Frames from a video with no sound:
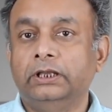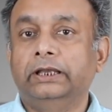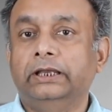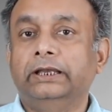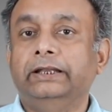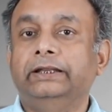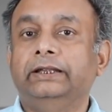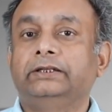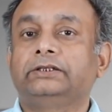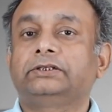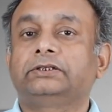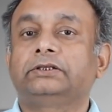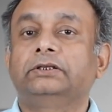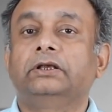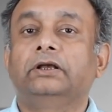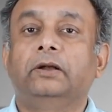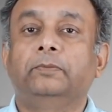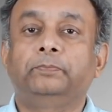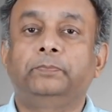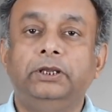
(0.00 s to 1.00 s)
In its
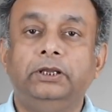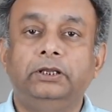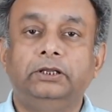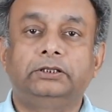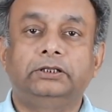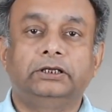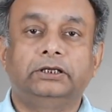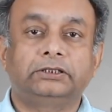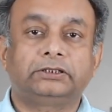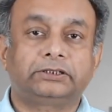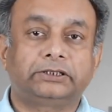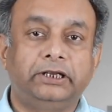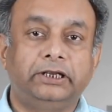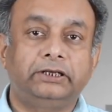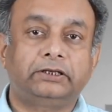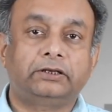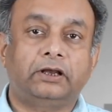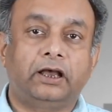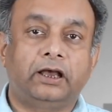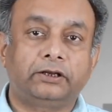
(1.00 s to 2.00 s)
appeal, the
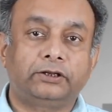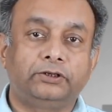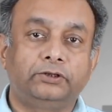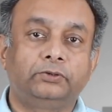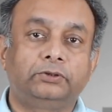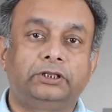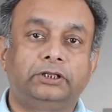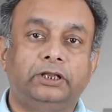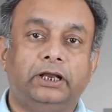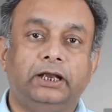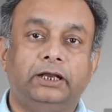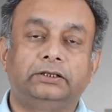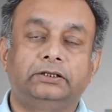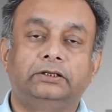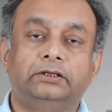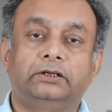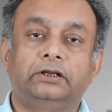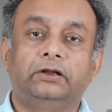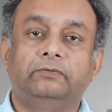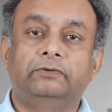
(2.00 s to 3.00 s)
state argued that
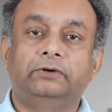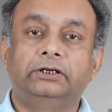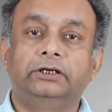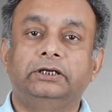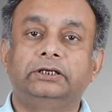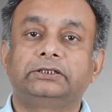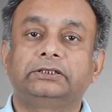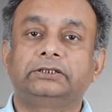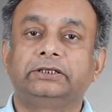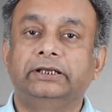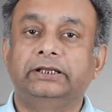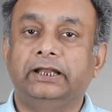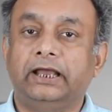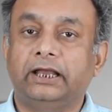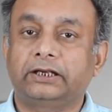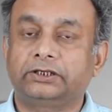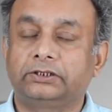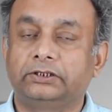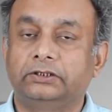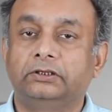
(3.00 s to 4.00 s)
the governor's
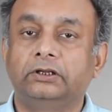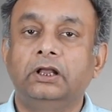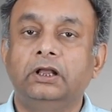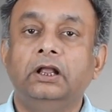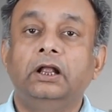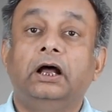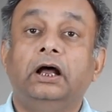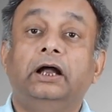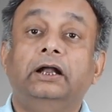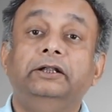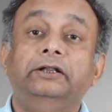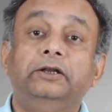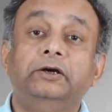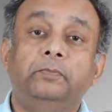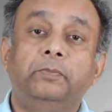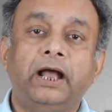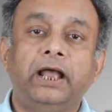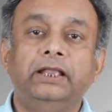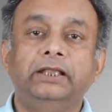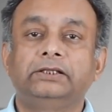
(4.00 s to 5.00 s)
inaction
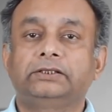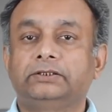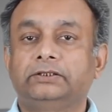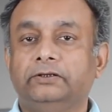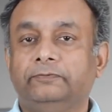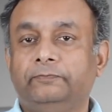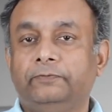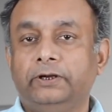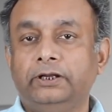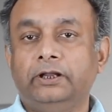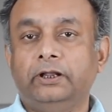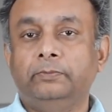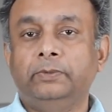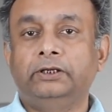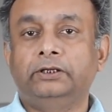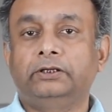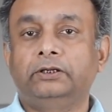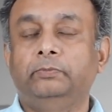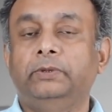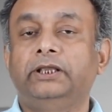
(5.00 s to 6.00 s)
undermines the
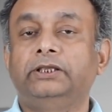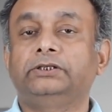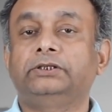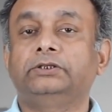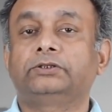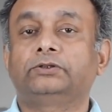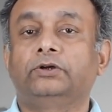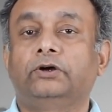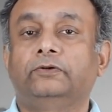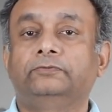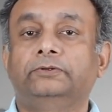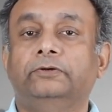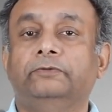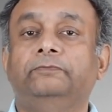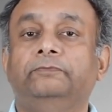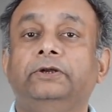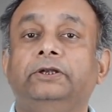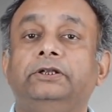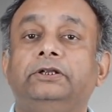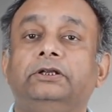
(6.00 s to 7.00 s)
fundamental basis of the
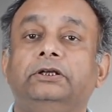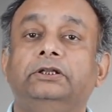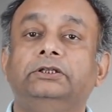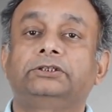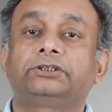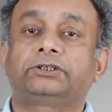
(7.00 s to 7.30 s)
federal